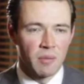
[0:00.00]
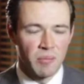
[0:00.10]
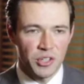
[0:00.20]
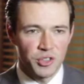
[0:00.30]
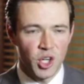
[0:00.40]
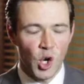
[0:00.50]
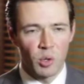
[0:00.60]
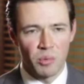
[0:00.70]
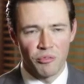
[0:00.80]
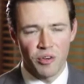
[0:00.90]
In Mexico,
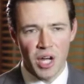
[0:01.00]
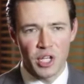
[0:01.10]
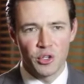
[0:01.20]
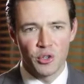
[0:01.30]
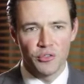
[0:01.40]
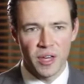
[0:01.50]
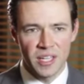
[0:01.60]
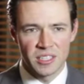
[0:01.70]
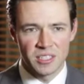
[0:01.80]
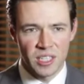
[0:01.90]
we've been finding new
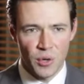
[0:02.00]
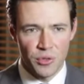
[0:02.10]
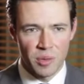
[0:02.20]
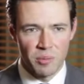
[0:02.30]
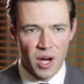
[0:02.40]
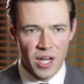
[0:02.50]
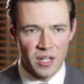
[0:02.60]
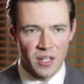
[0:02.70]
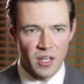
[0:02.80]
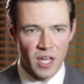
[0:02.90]
veins south of the
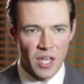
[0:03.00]
mine,